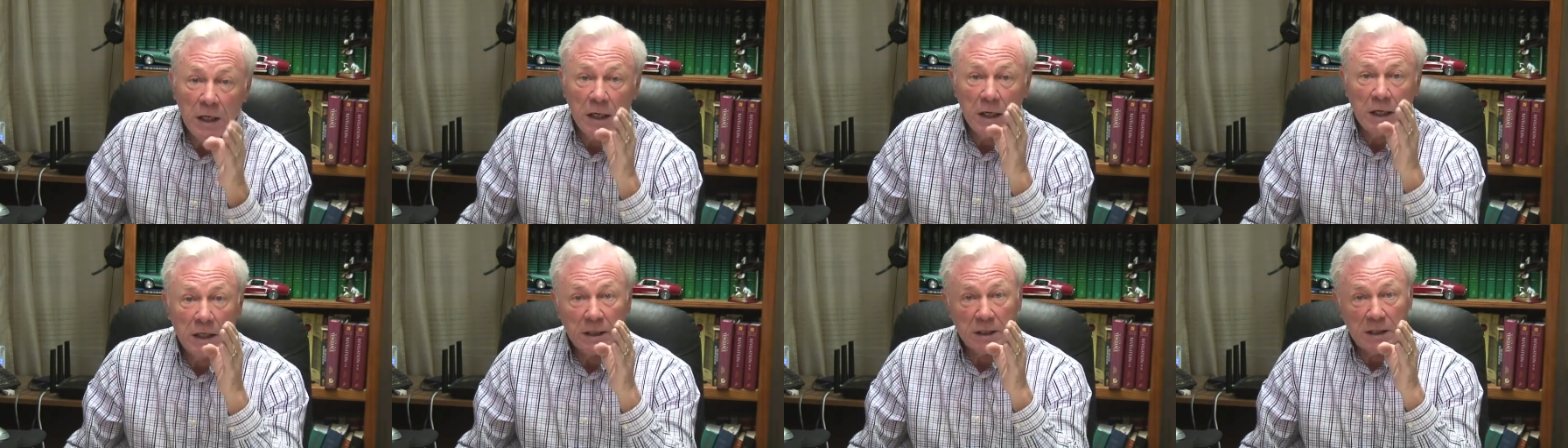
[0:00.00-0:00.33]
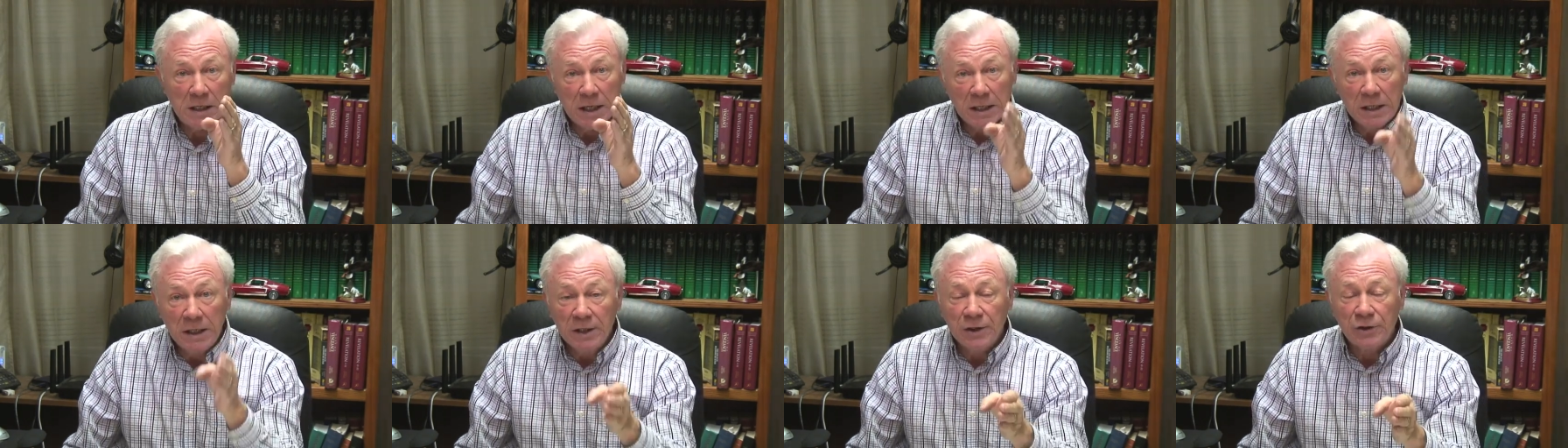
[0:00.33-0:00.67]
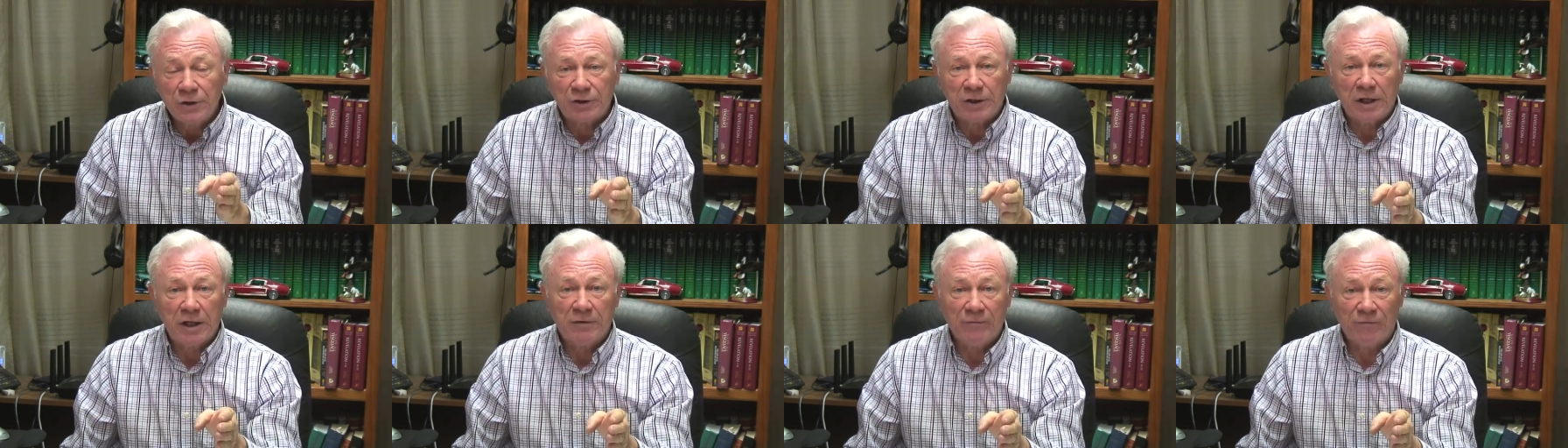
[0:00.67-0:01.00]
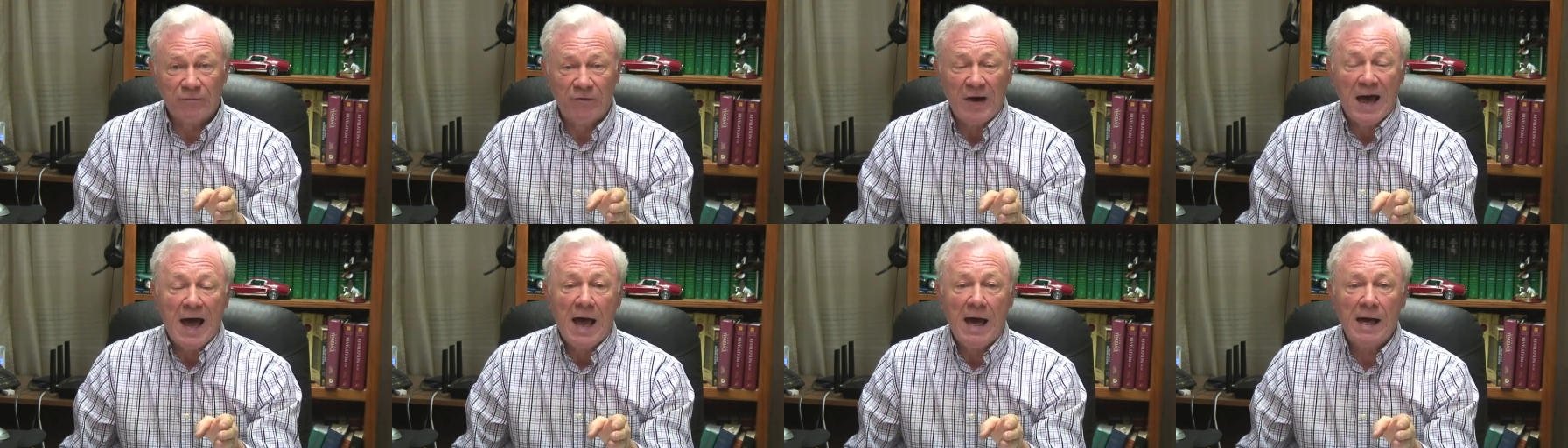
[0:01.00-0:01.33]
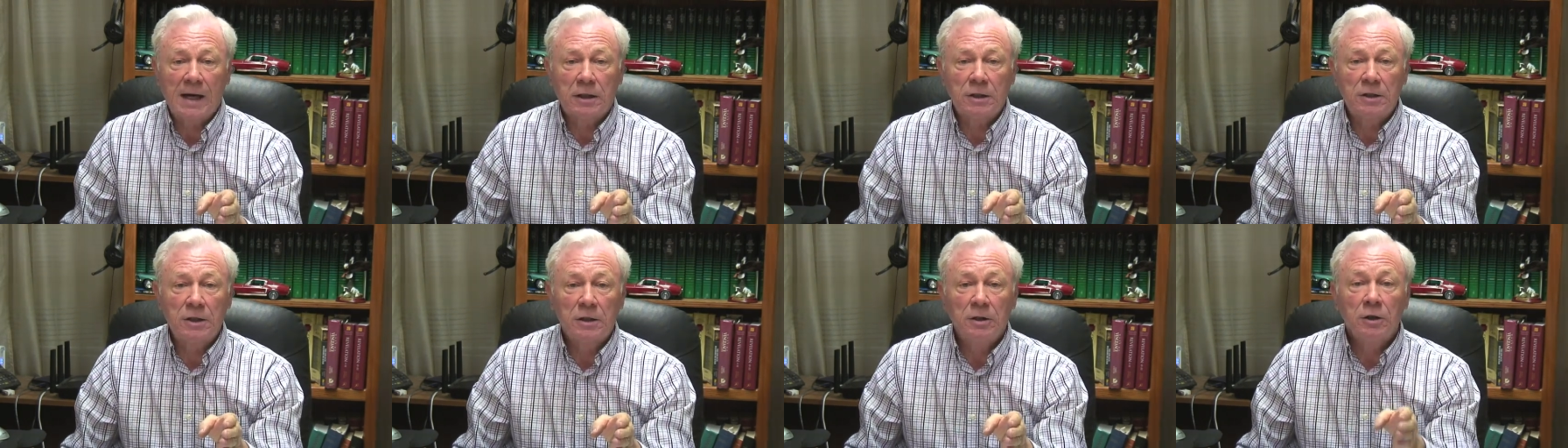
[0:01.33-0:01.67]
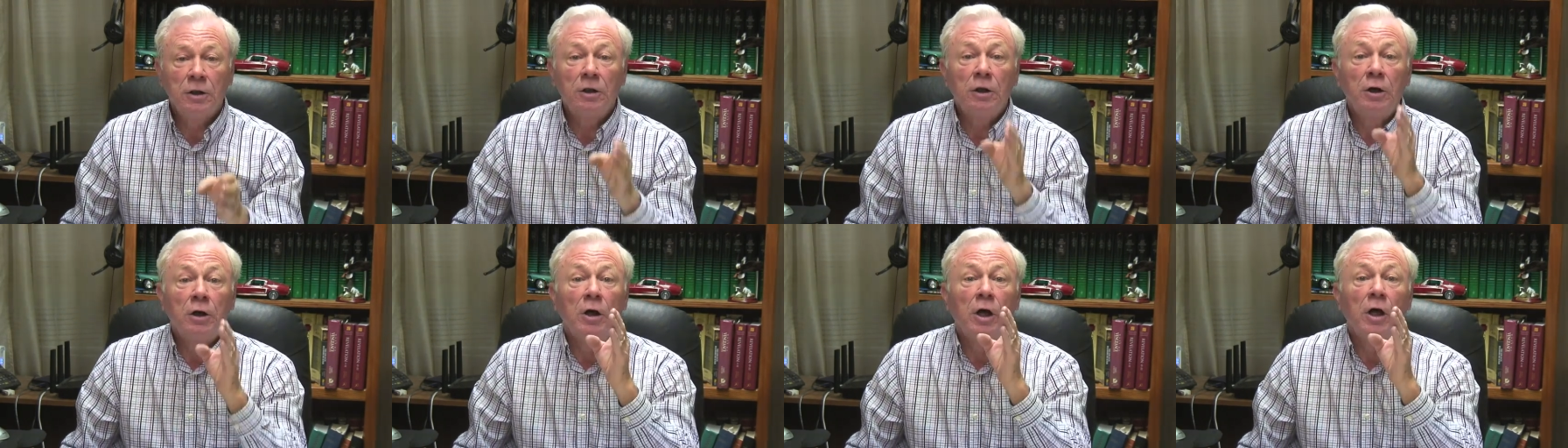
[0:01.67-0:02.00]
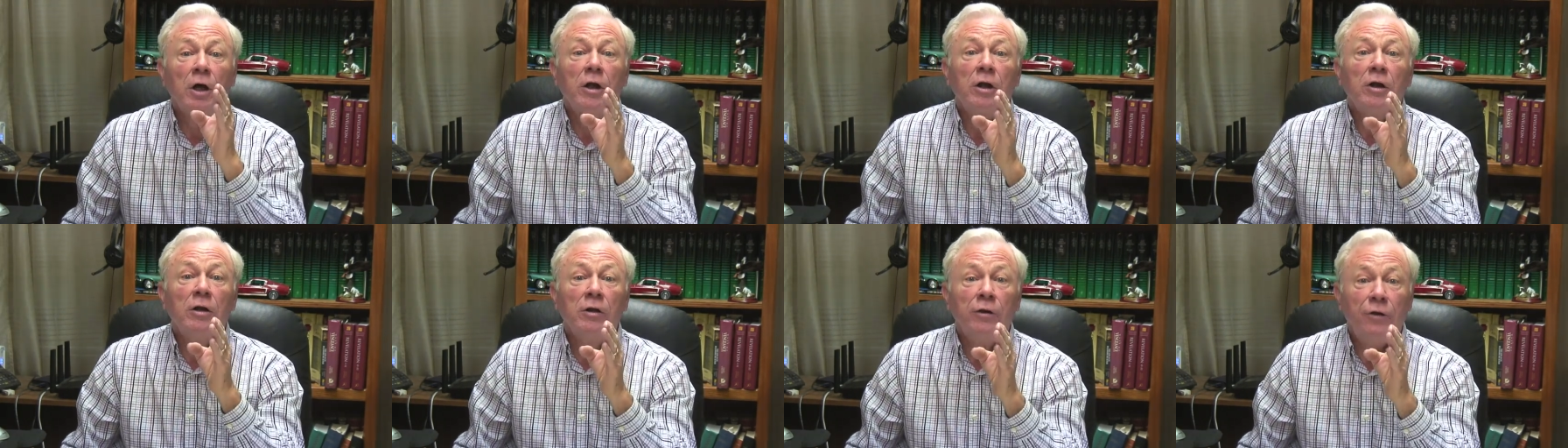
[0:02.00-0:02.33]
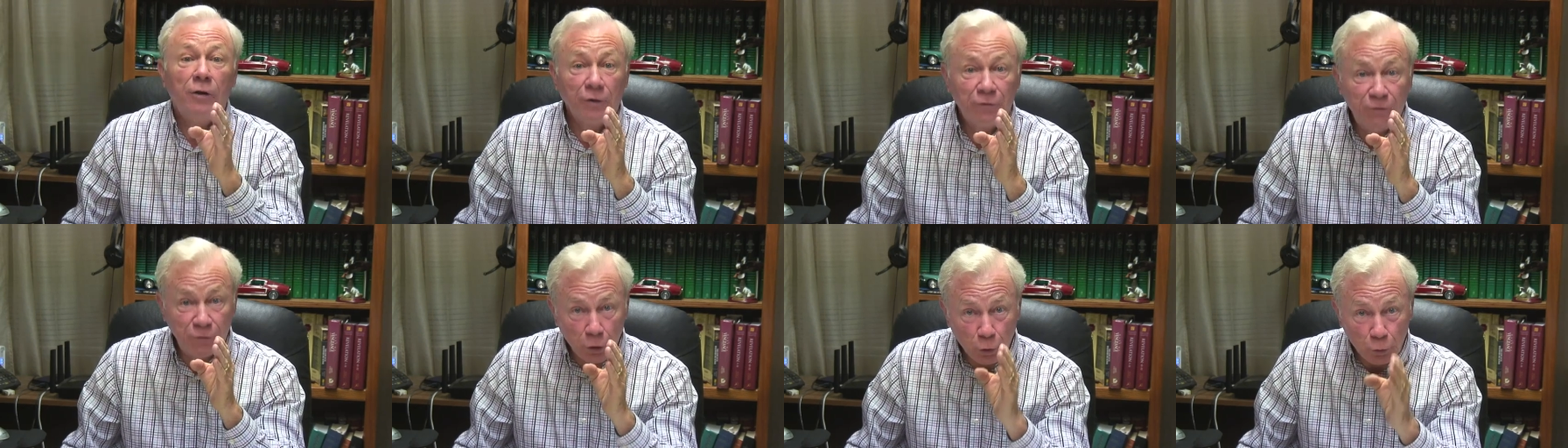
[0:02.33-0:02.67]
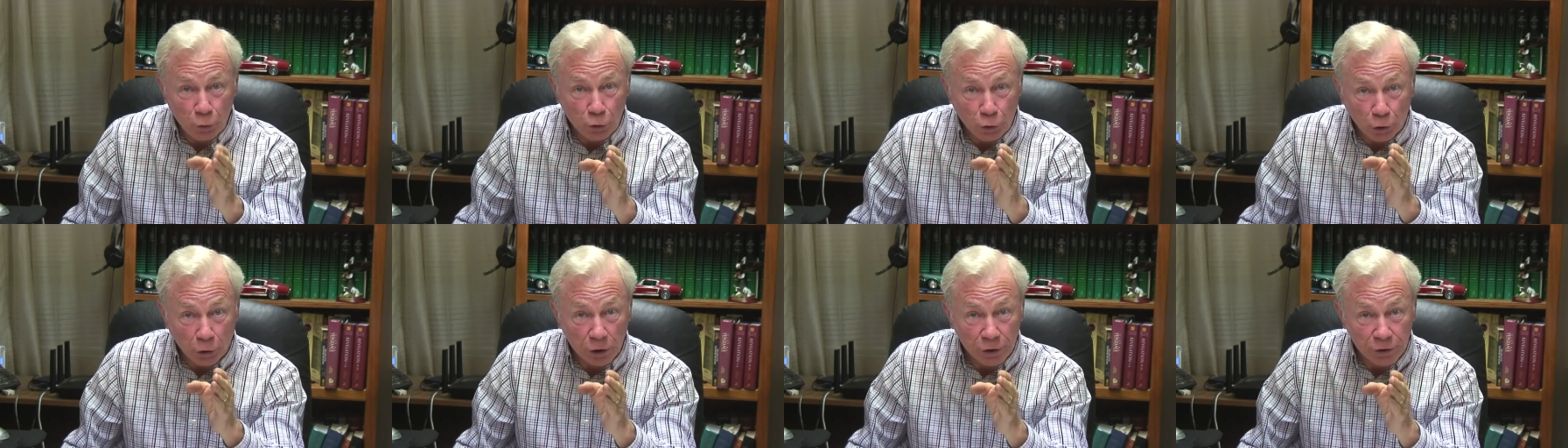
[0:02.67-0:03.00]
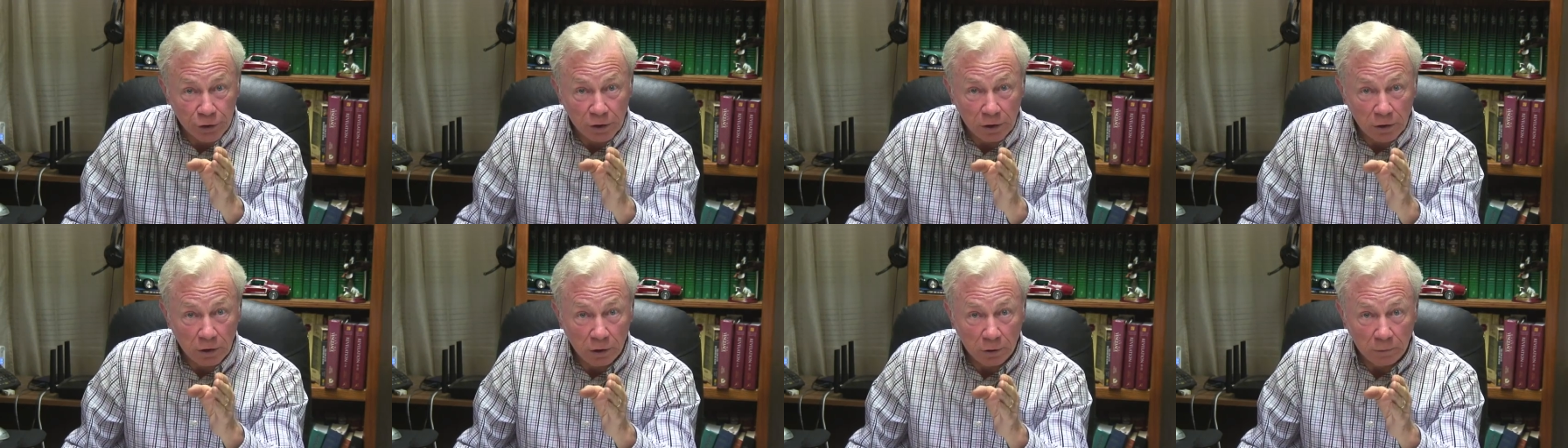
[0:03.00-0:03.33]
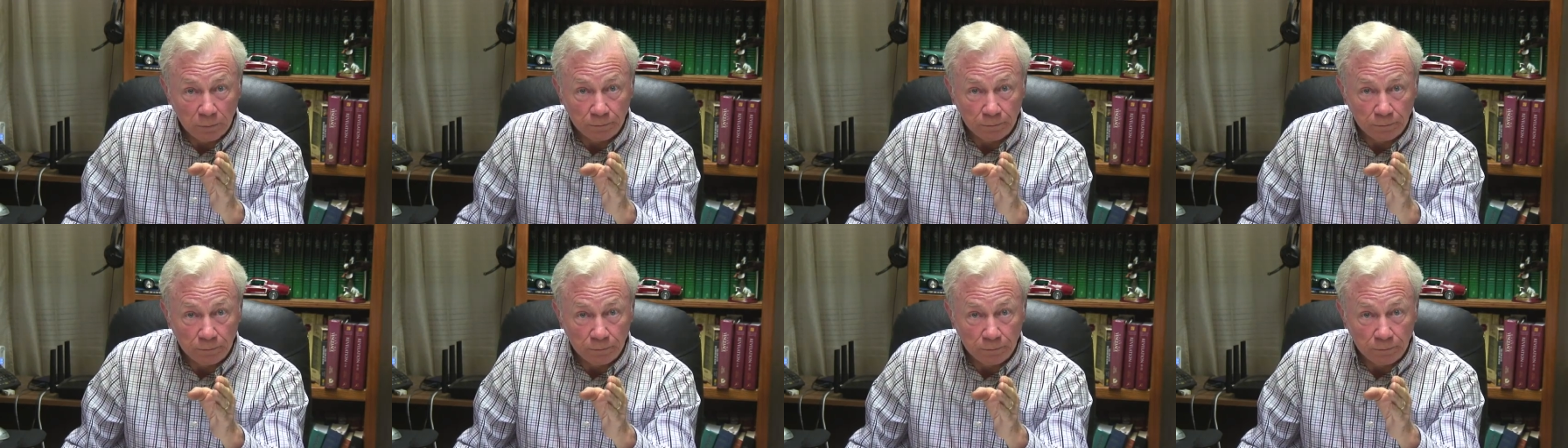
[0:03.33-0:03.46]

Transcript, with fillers: It is, in fact, the futurist.